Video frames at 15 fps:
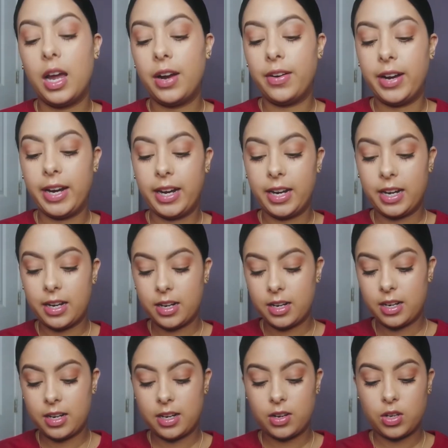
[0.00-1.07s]
Alright,
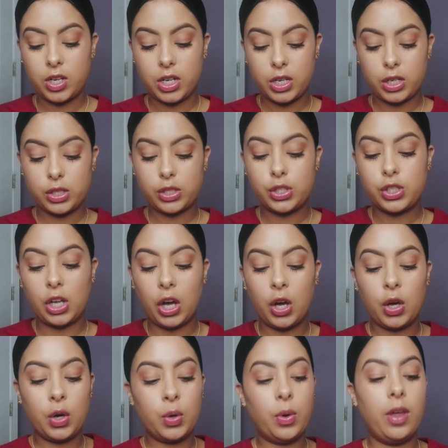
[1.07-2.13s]

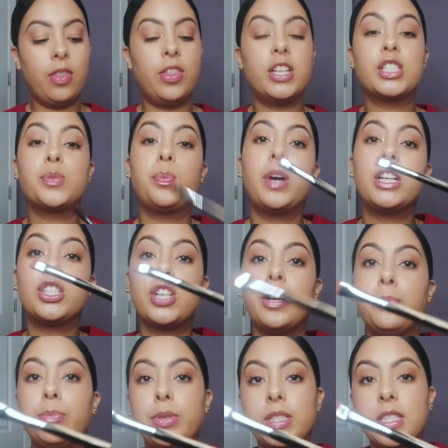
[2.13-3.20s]
so this brush
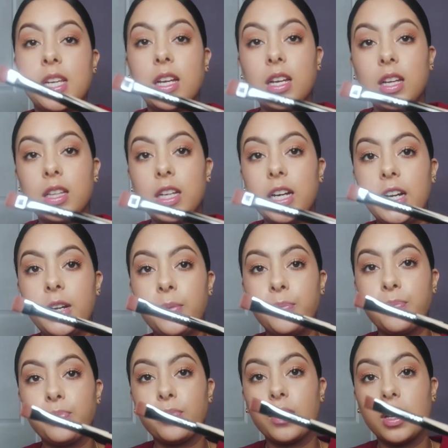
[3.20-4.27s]
in particular,
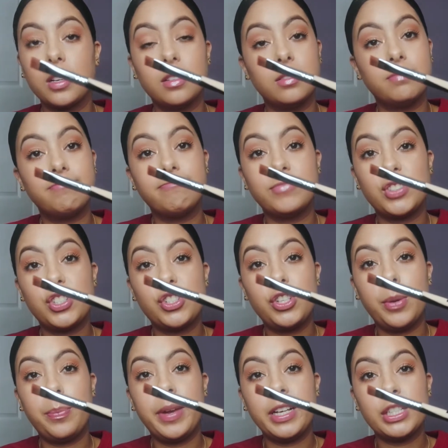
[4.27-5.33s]
it's
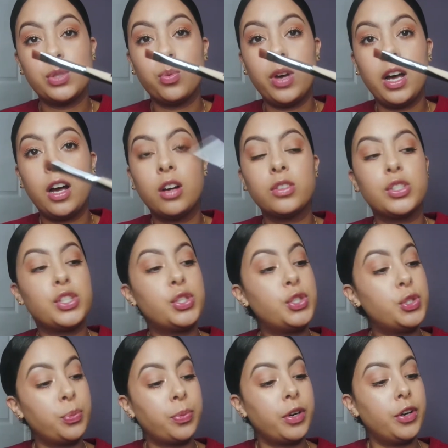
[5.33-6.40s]
chipping as well, it's
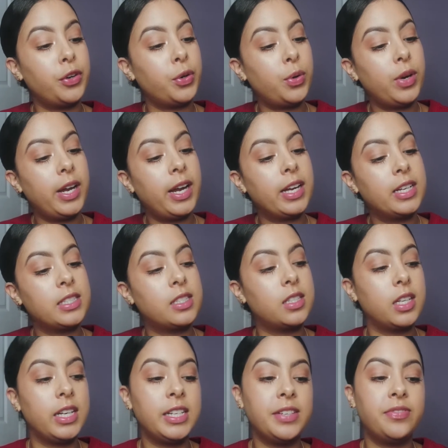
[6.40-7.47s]
super annoying. It's
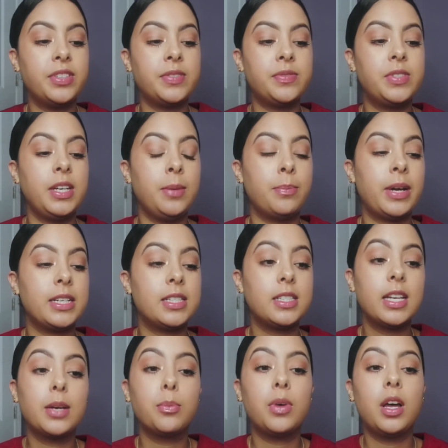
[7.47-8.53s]
the E15 by
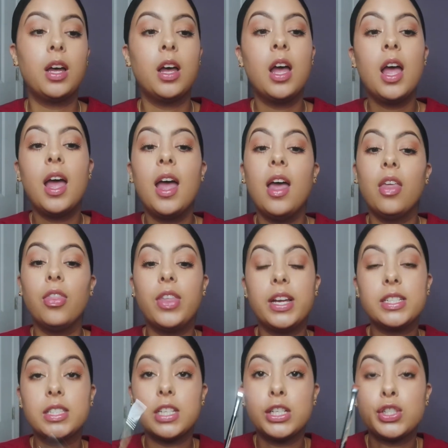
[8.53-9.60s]
Sigma.
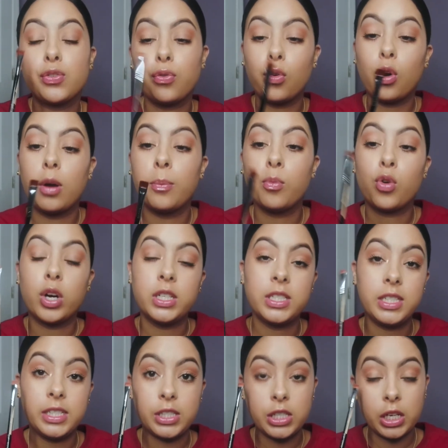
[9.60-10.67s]
This is for more
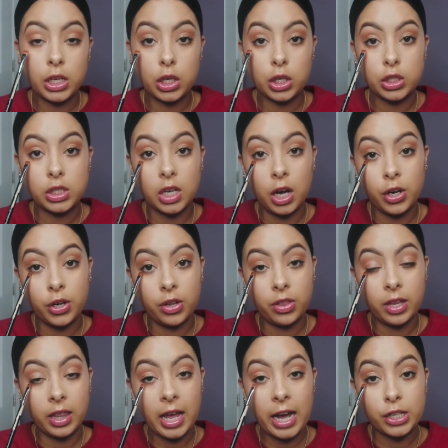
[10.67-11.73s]
detailed under
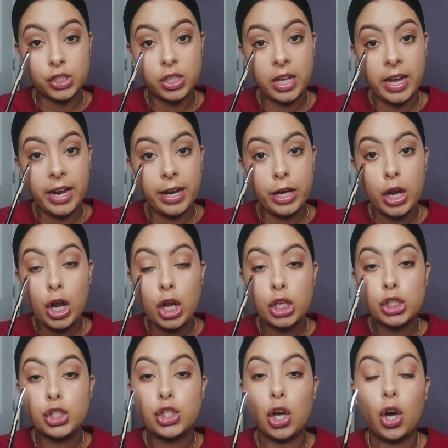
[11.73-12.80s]
the lash line.
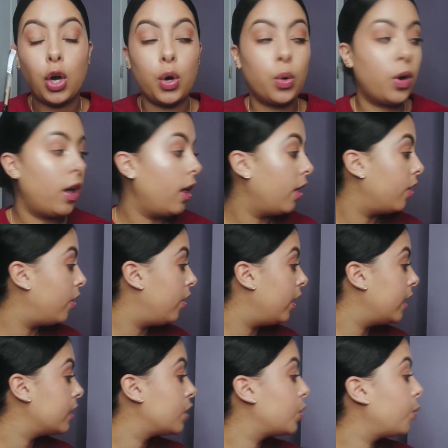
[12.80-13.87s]
So
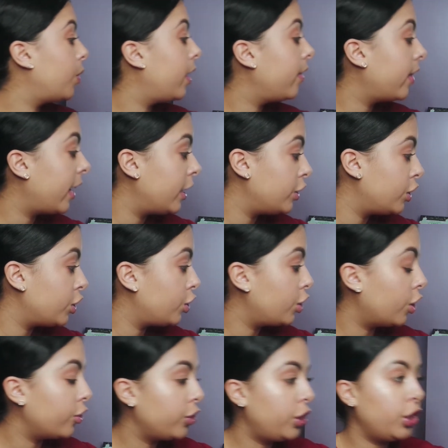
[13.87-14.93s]
This one that I just
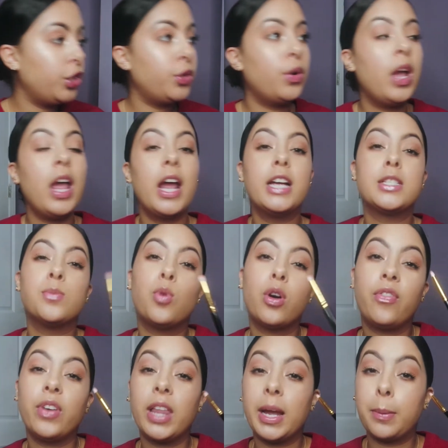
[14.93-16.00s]
showed you is more
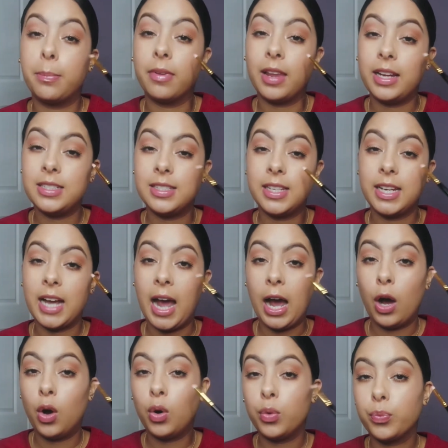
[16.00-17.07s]
for like blending
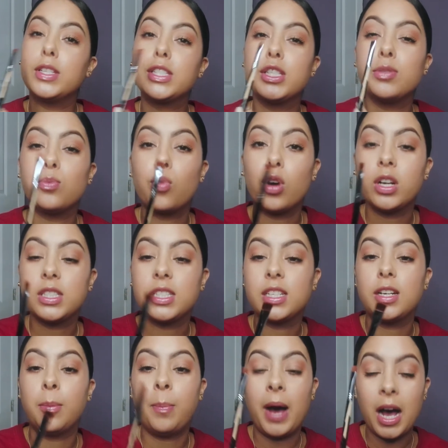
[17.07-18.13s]
out. This is more to
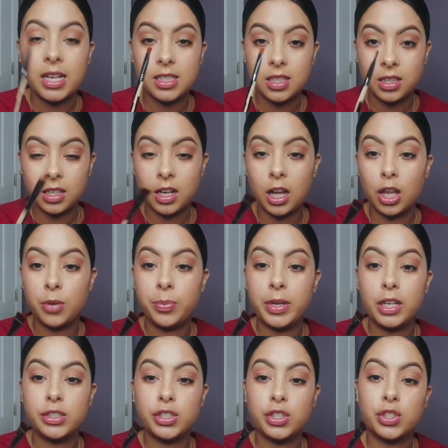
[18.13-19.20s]
deposit the color
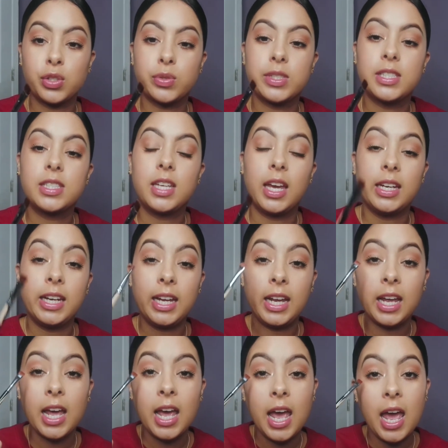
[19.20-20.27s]
because it's so
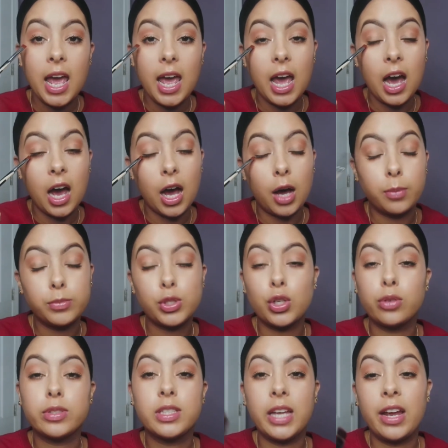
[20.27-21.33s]
skinny.
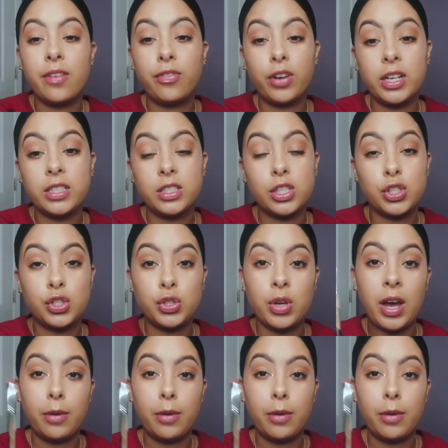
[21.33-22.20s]
So say for instance you